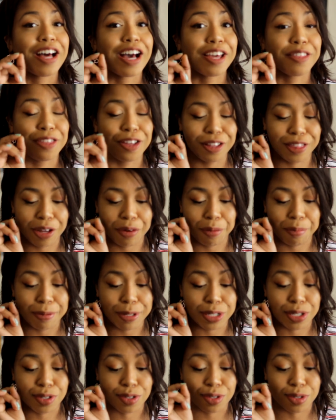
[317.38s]
I think that would
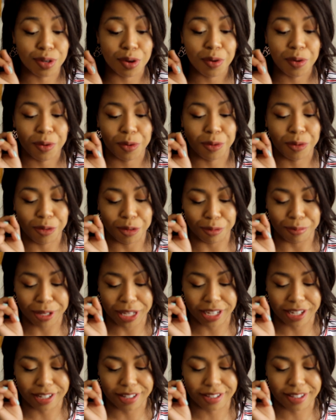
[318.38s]
be so cool,
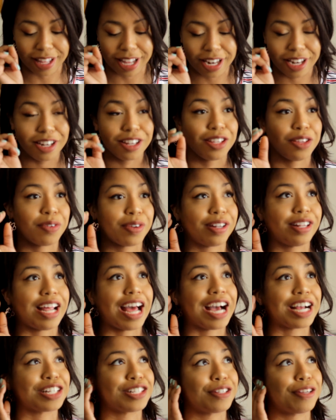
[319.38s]
because then you could
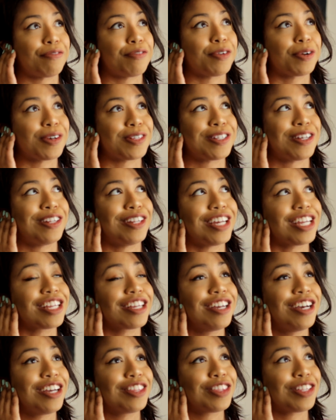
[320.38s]
actually focus on
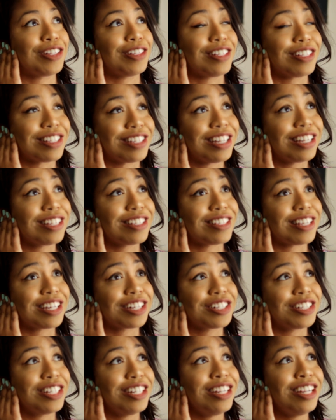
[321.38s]
like the listening
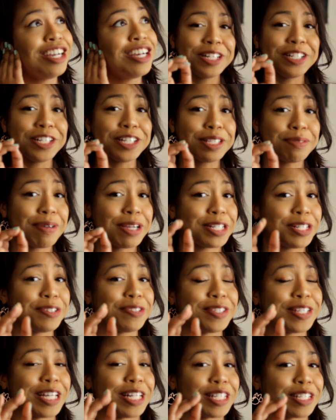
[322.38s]
section. Just my 2
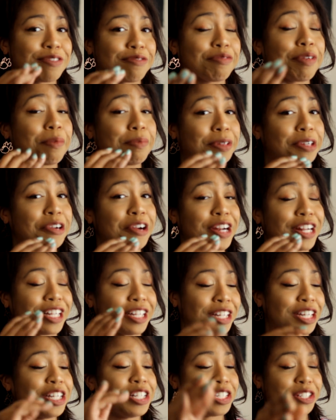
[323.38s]
cents from
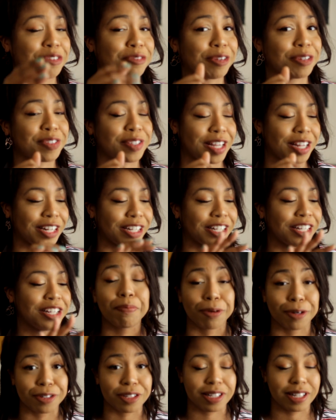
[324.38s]
Loretta to Rosetta.
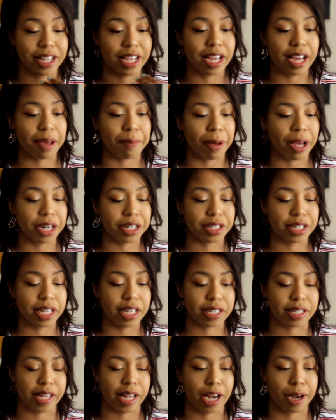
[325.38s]
Personally, I'm actually
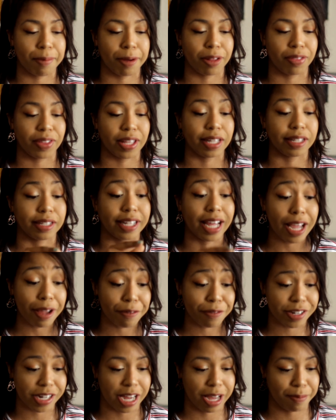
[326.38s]
excited about the
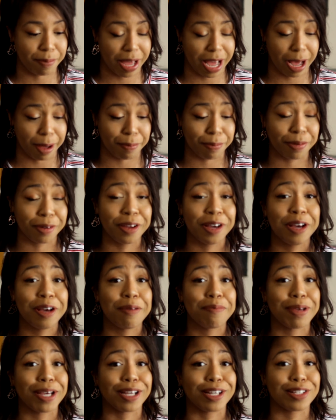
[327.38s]
Lifetime app
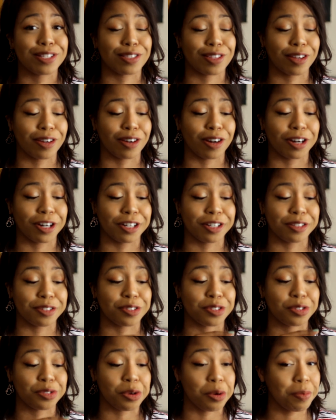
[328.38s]
because there are
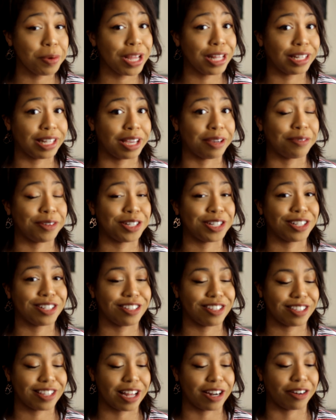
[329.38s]
so many
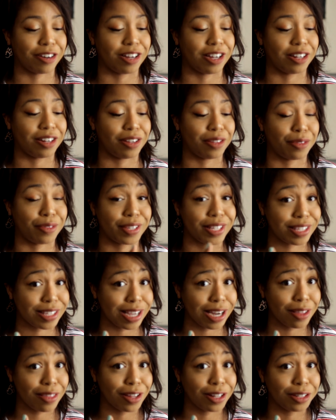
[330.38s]
languages that are on this
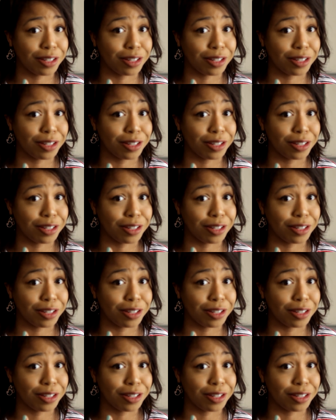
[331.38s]
side of the